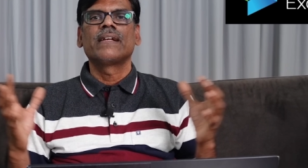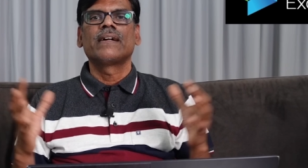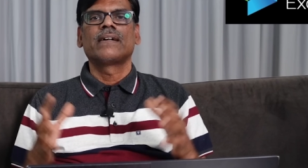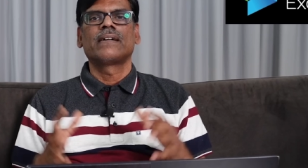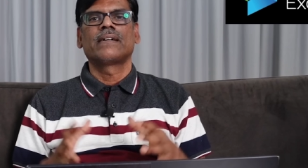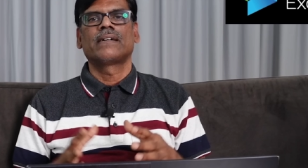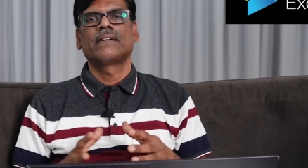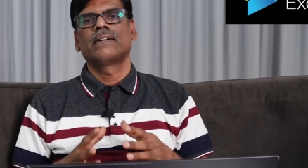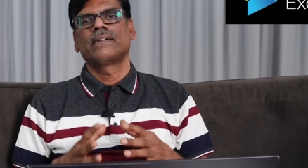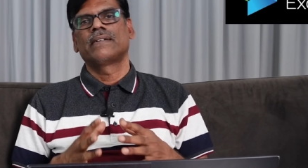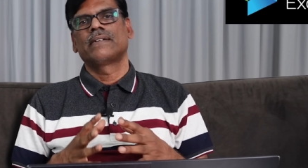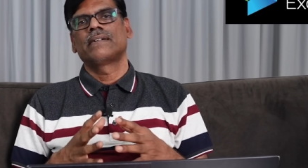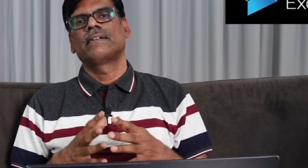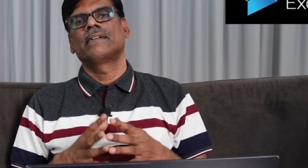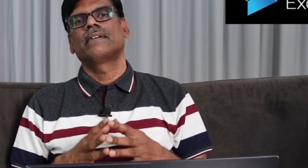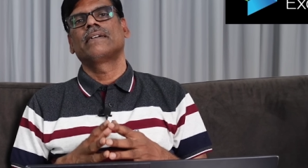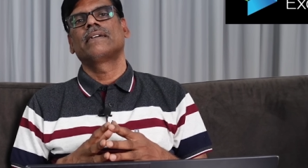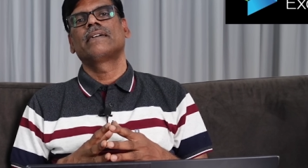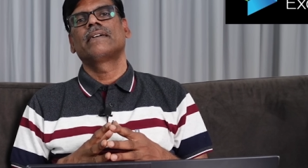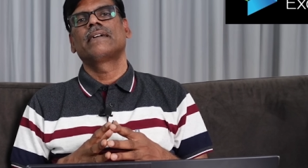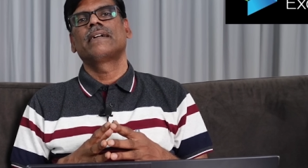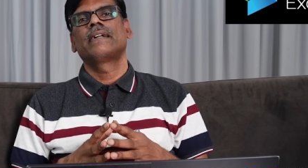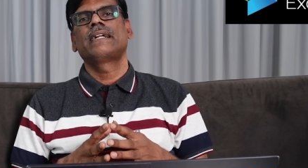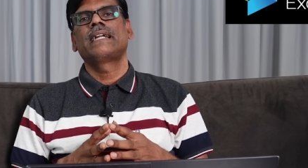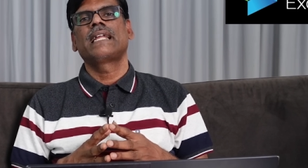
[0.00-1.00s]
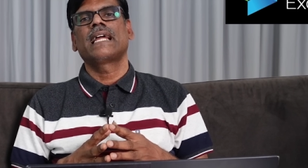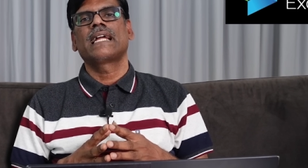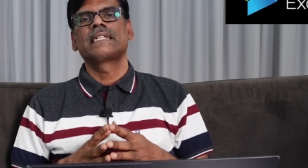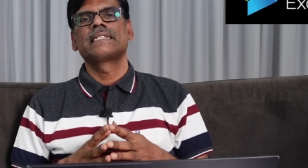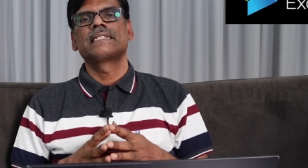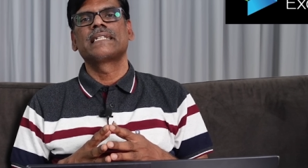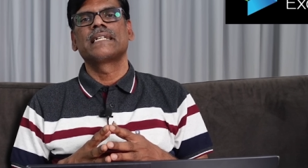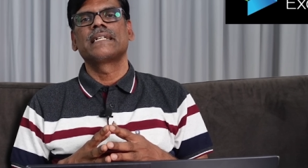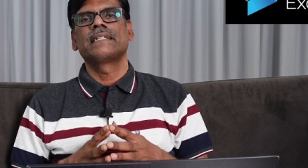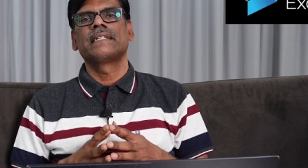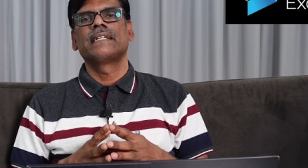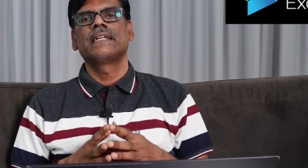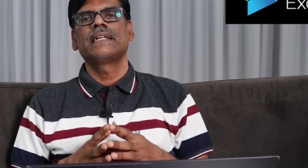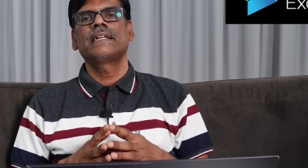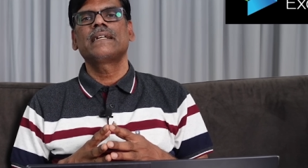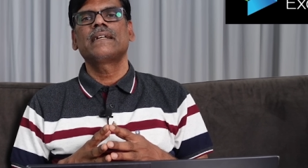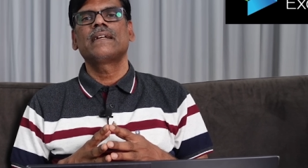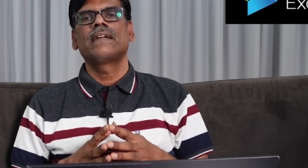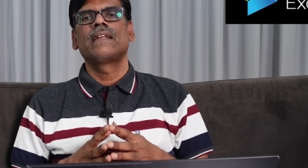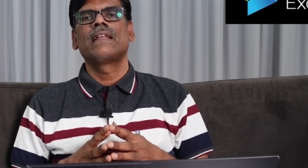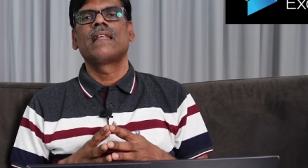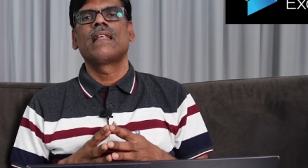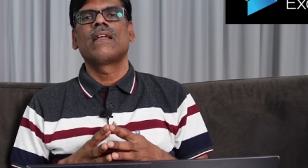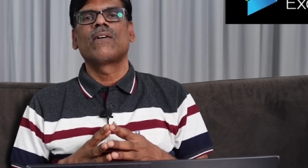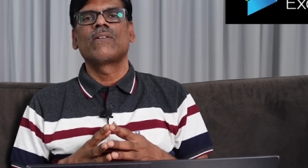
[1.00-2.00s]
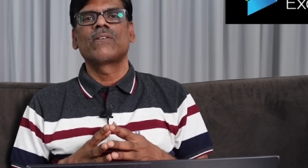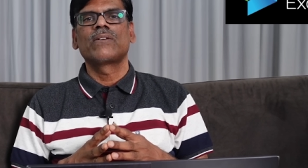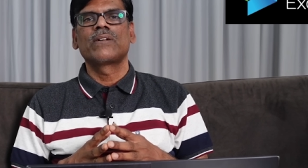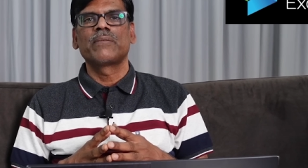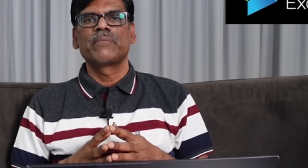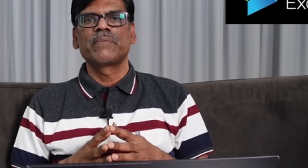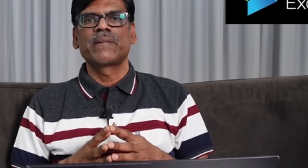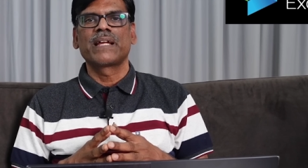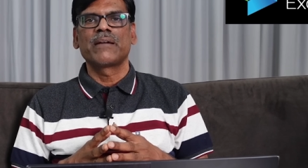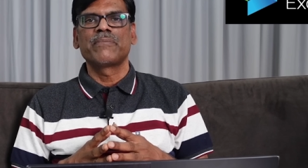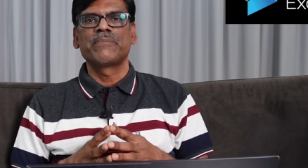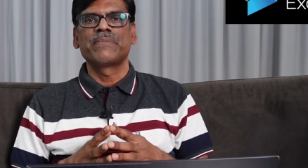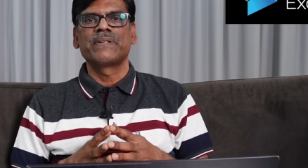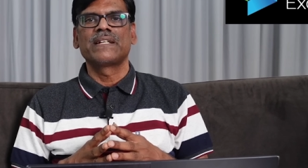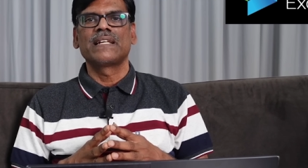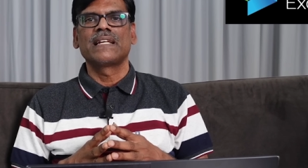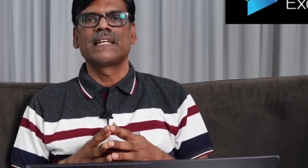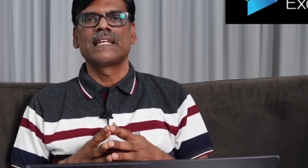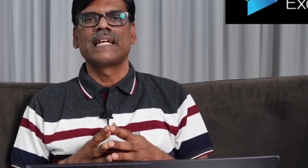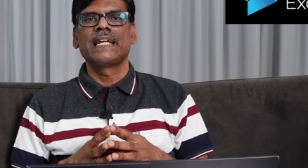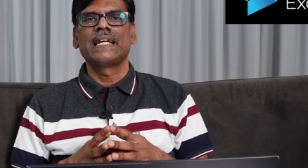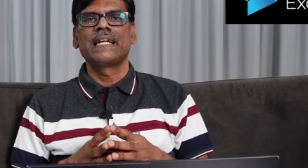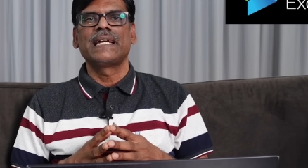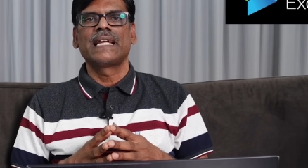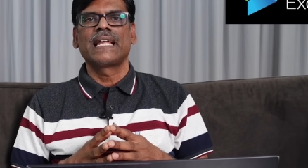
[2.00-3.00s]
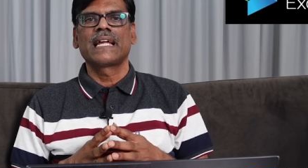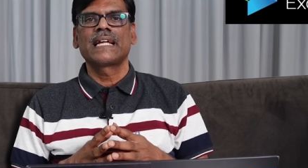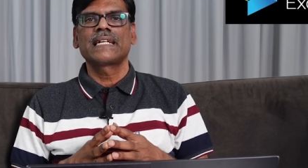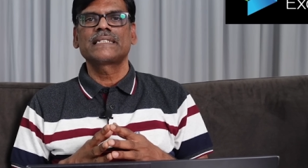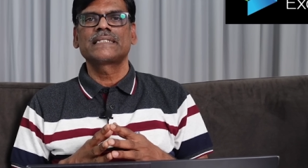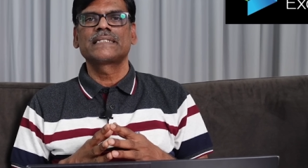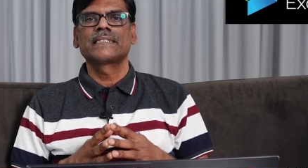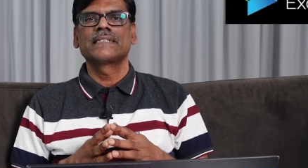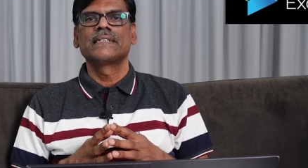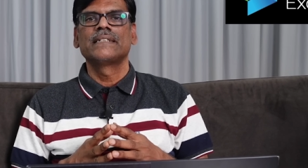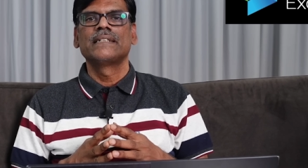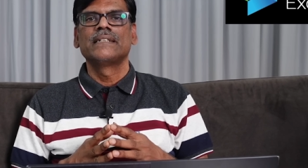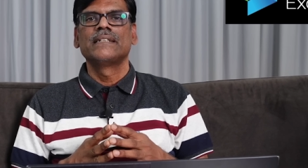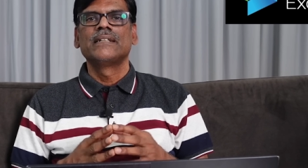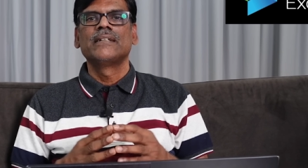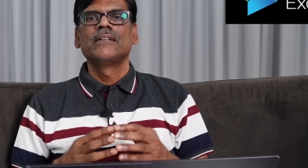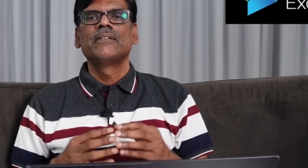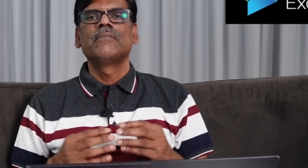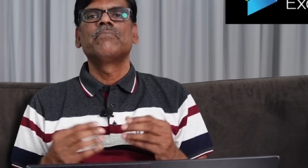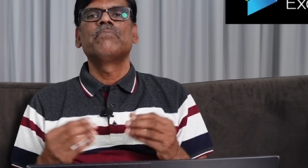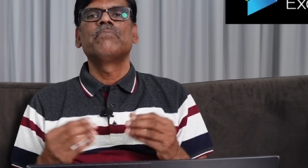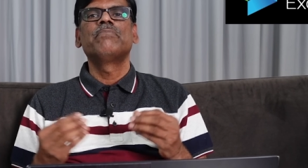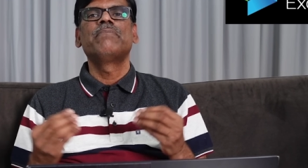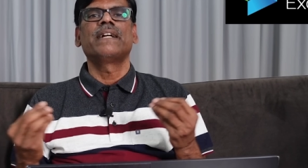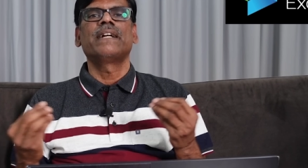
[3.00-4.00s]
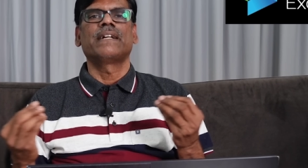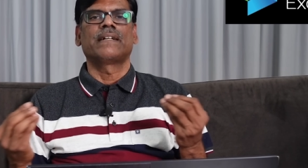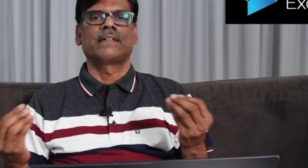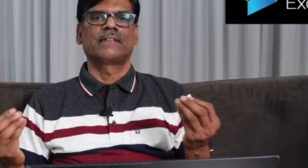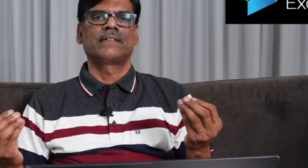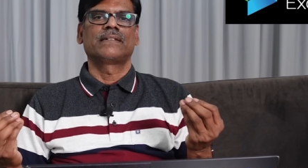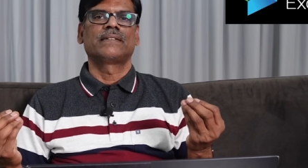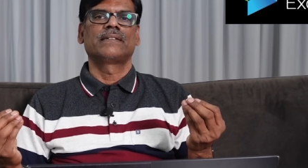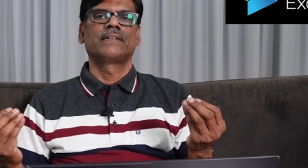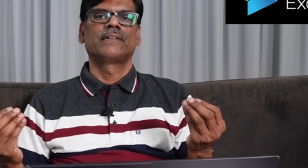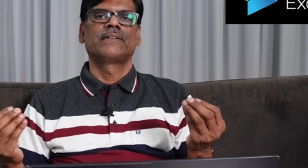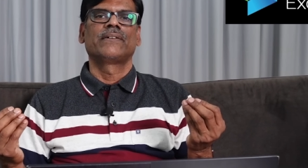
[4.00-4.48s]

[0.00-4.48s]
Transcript: uh, taxing the long-term capital gain tax. But